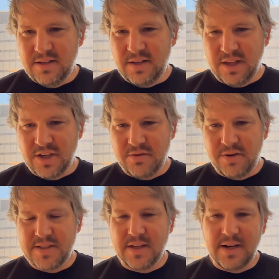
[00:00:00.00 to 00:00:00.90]
it
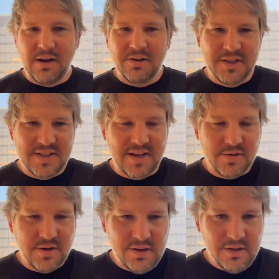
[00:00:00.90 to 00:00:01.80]
generates an allow list
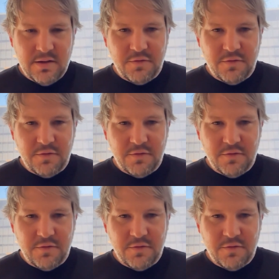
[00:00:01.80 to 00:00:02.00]
entry